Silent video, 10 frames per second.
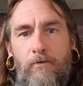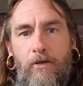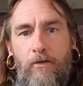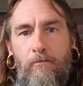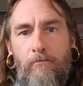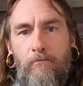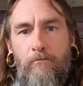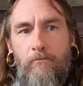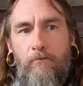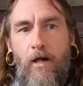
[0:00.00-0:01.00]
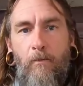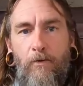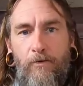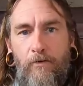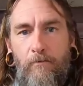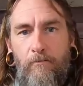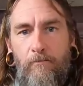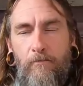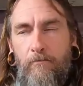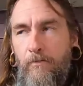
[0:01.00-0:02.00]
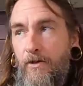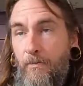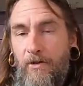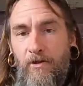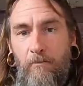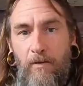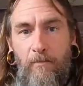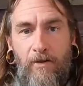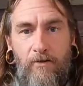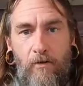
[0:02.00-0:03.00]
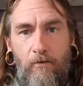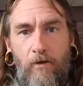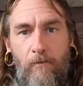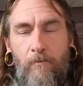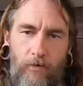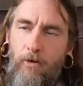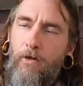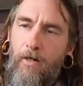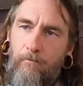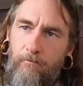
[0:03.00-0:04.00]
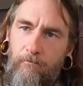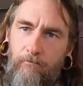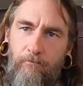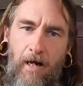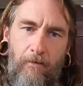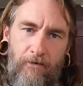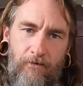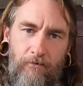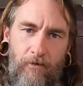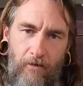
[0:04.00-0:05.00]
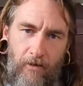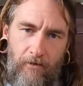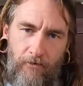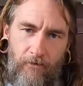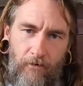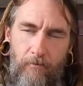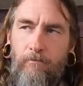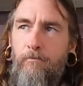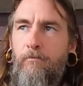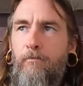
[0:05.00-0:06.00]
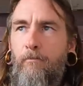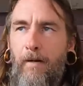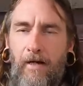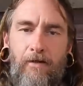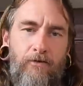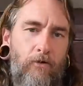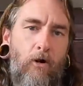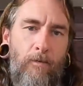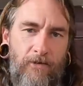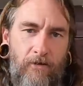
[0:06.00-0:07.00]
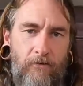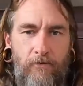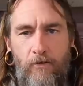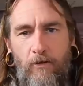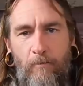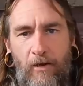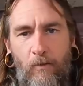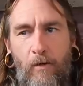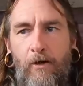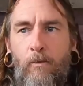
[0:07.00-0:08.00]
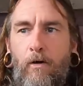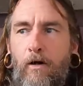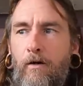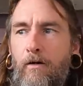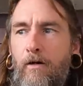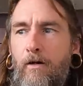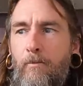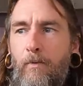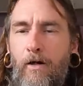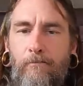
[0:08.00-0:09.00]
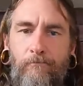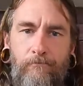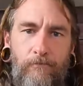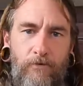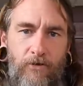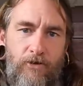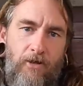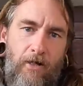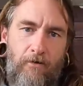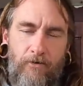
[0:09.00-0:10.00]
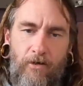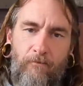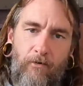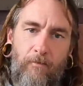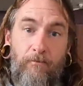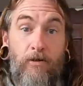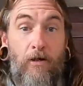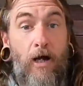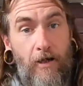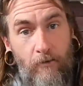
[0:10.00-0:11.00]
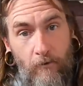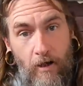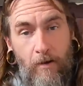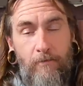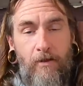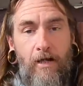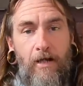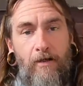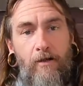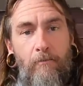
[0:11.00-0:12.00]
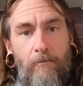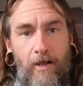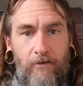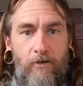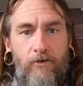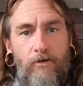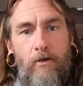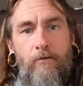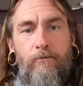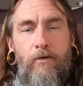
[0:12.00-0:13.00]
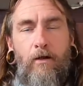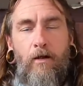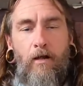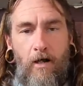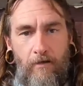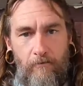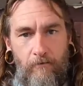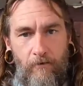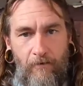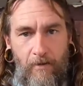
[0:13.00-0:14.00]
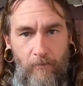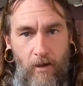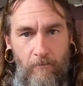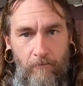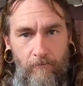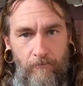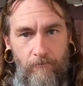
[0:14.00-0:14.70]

you know, not worth it. Especially me being solo. So, yeah, pirates are not a concern. Bandits are always a concern no matter where you are, but just set yourself up to not get robbed, and that's going to solve a lot of that problem.